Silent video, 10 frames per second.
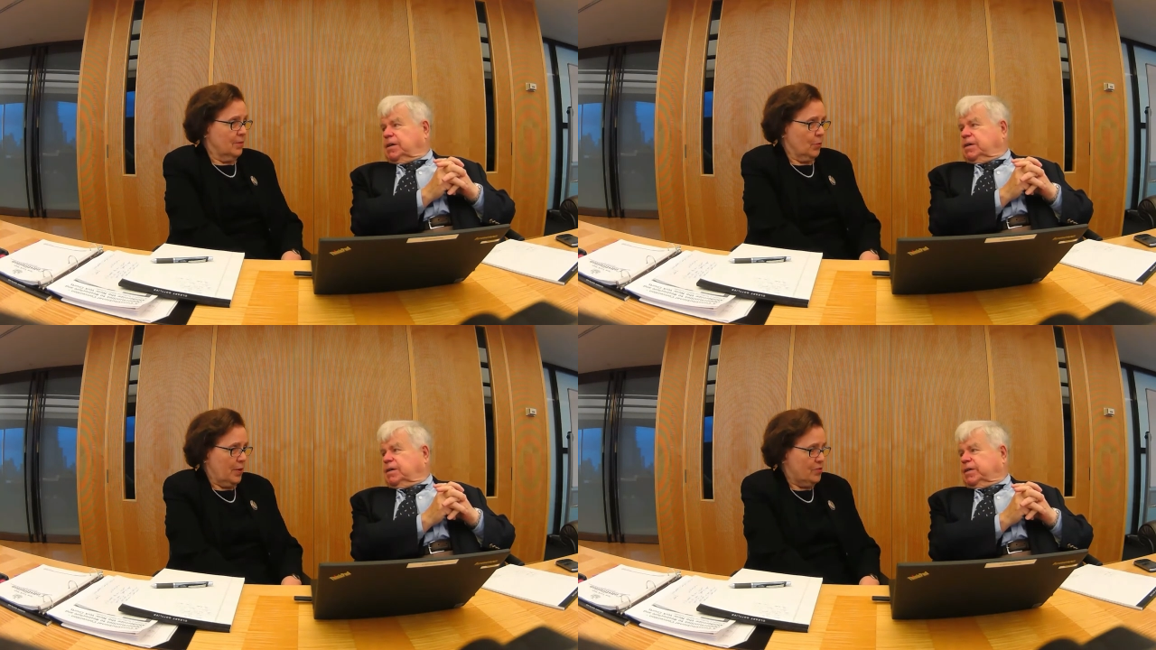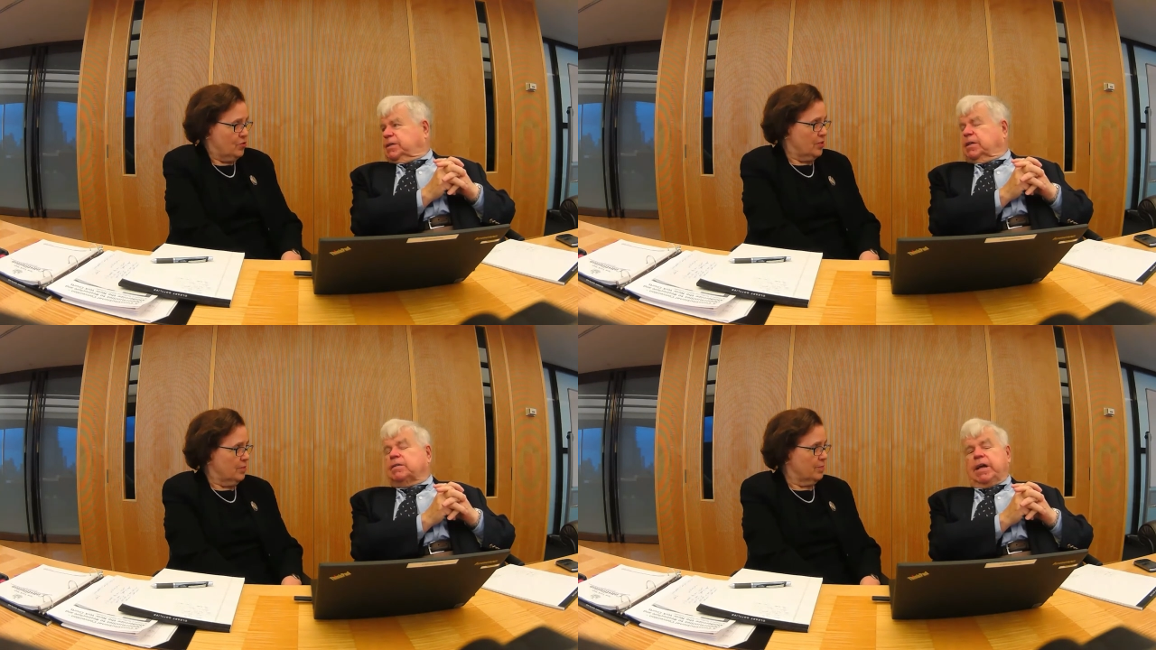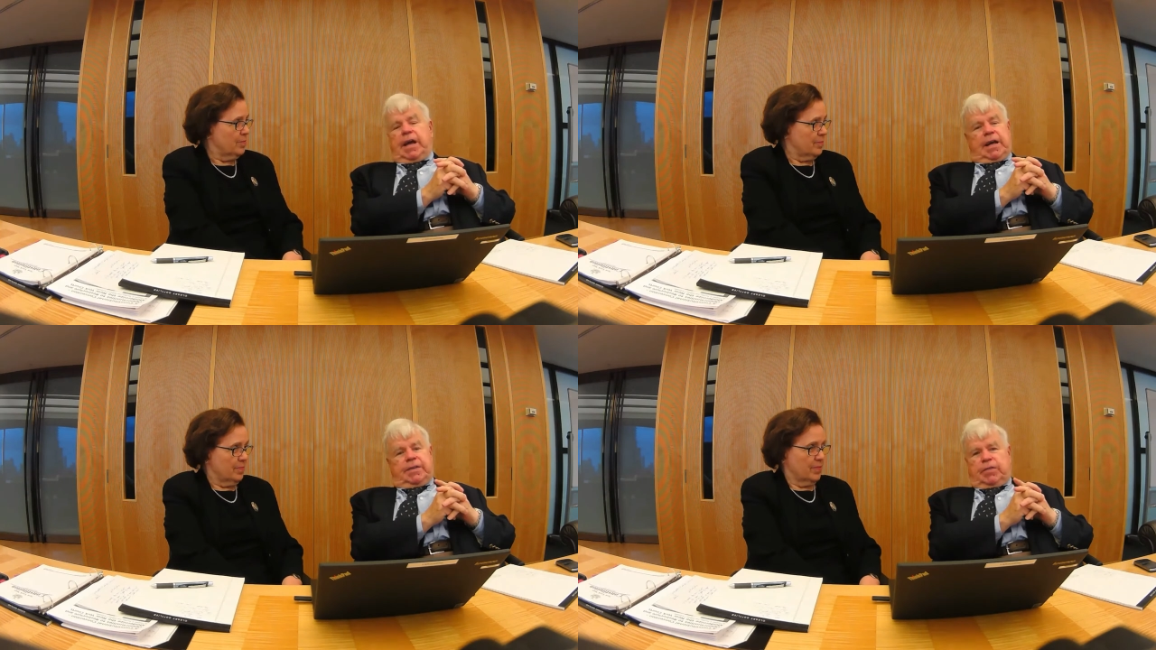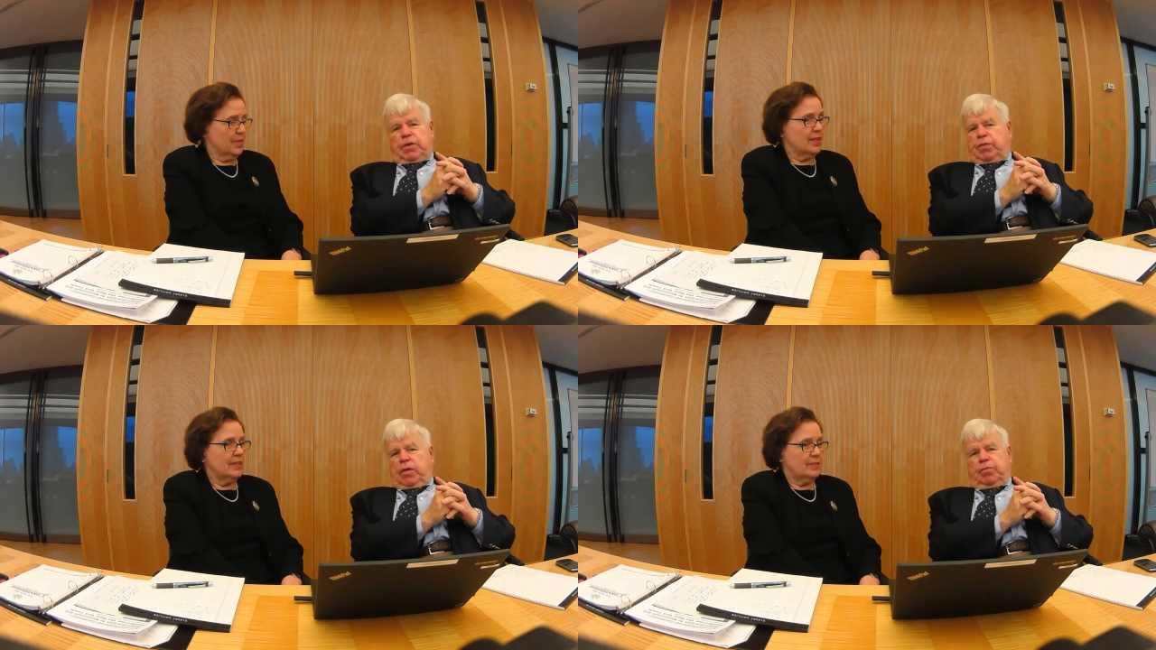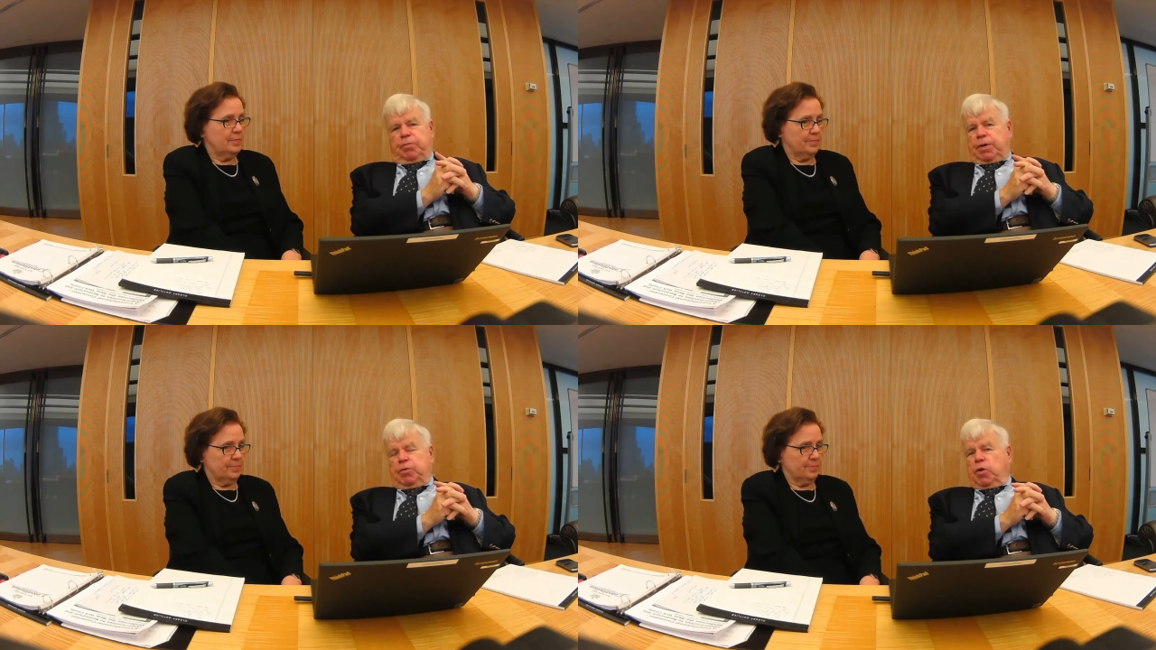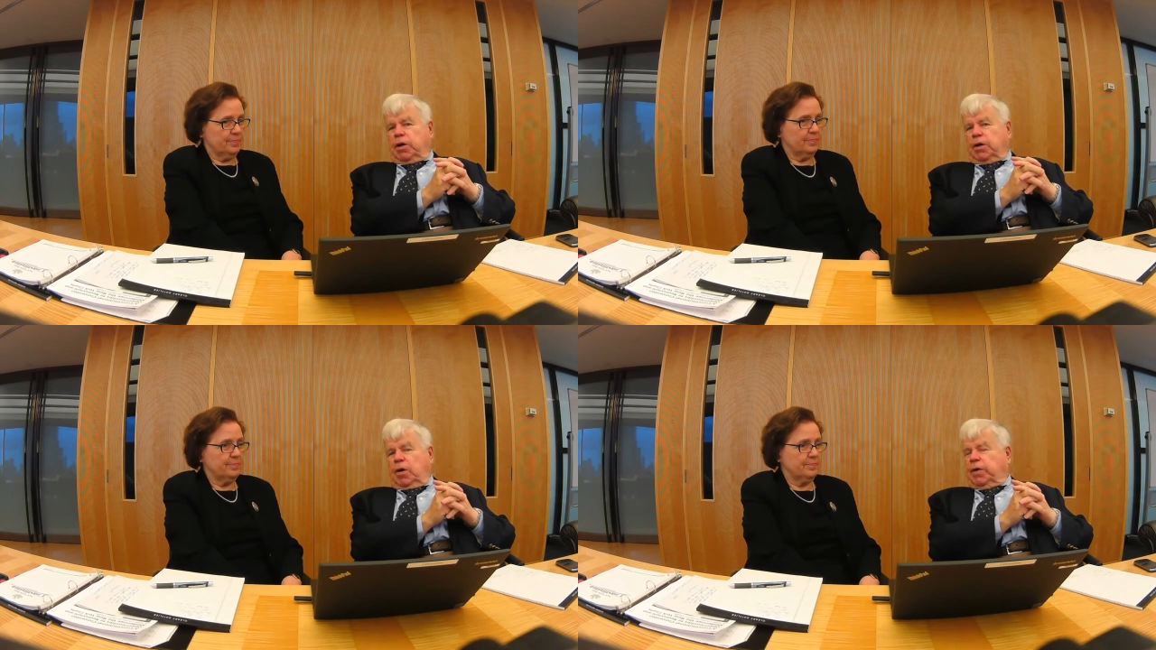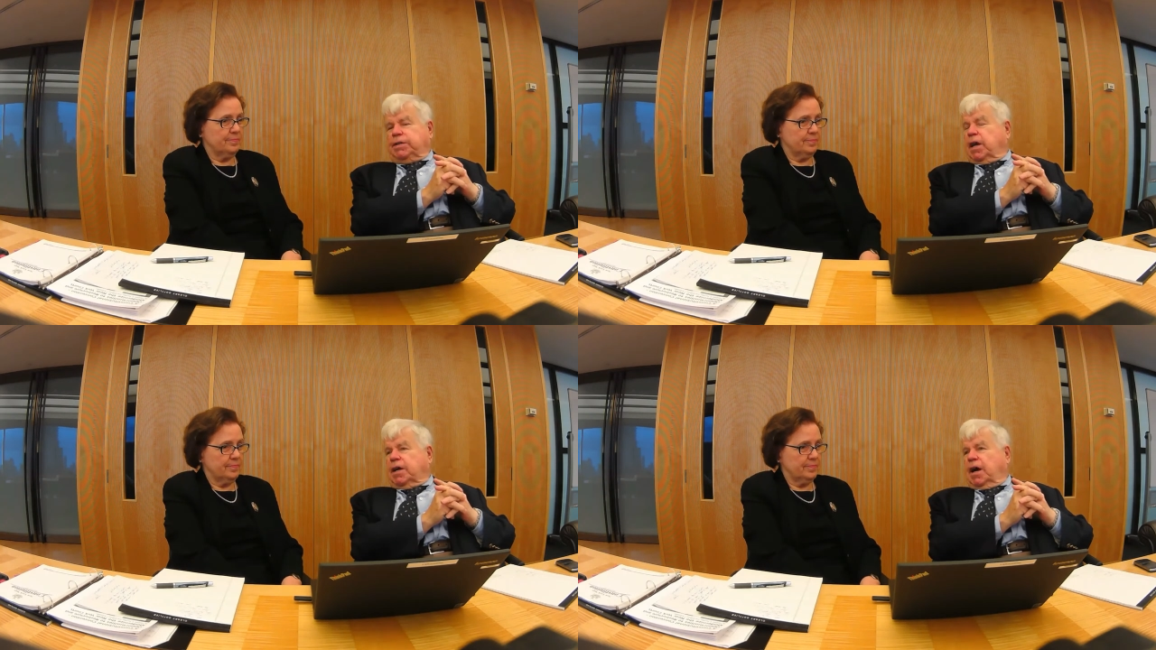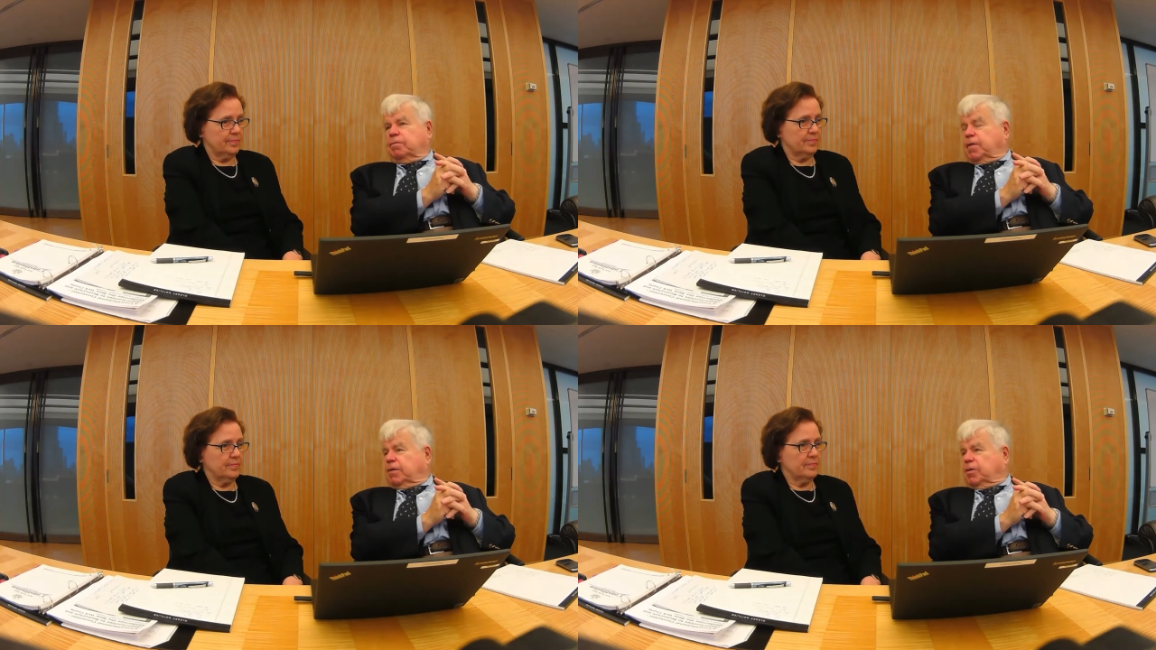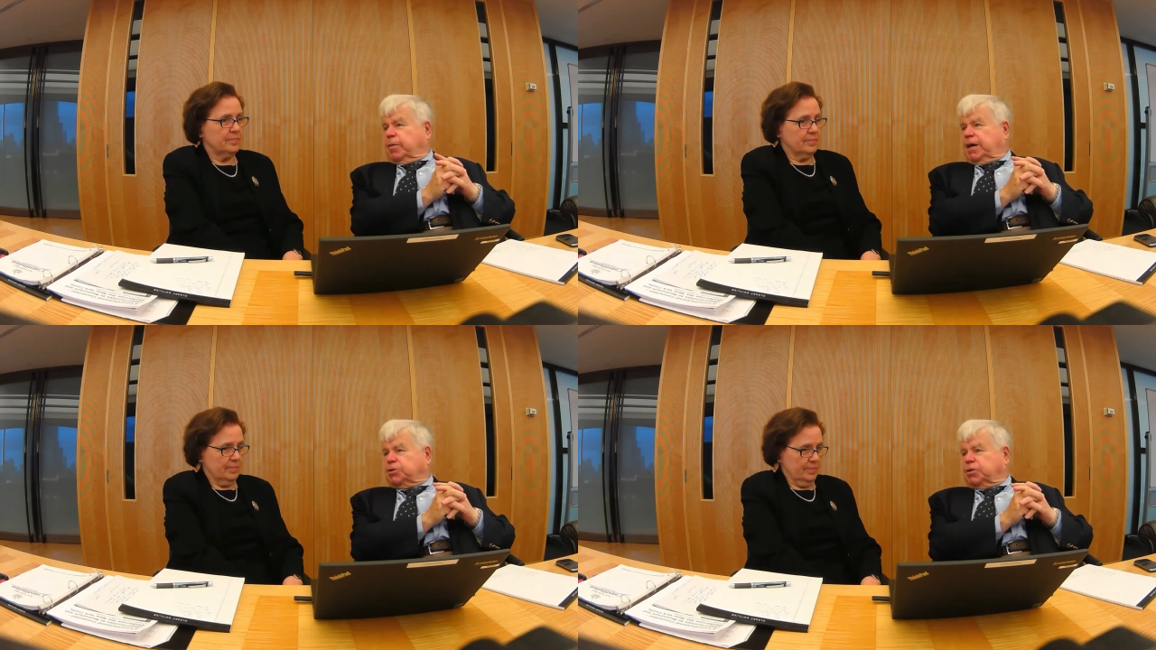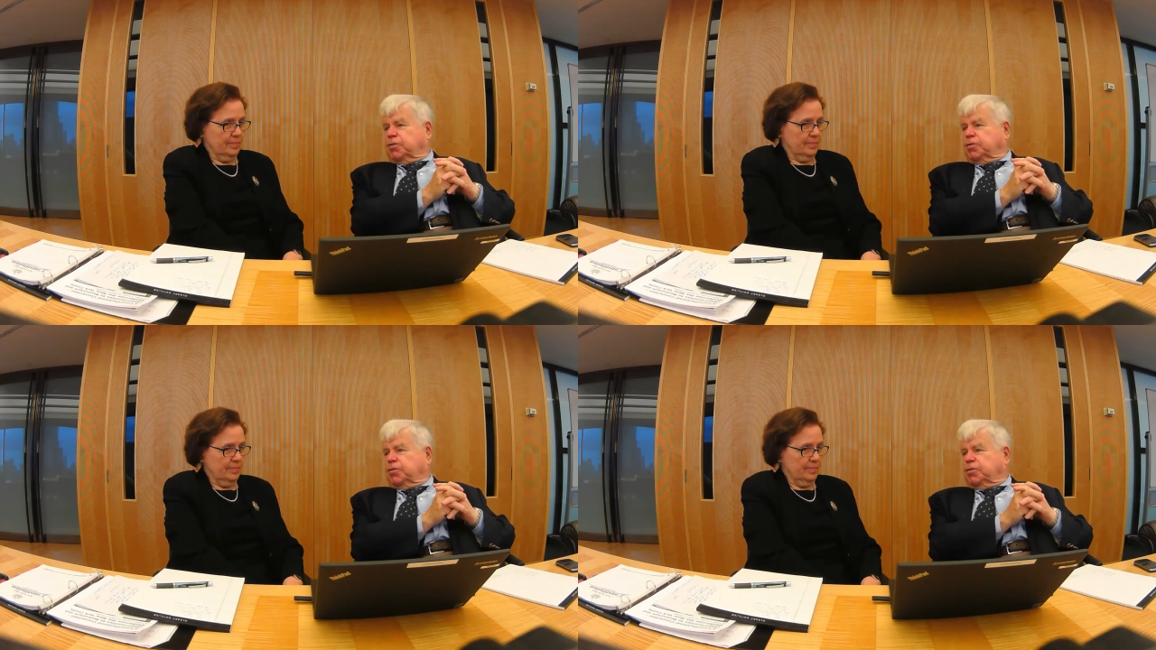Speaker 1: question. And the Supreme Court can only take on federal questions.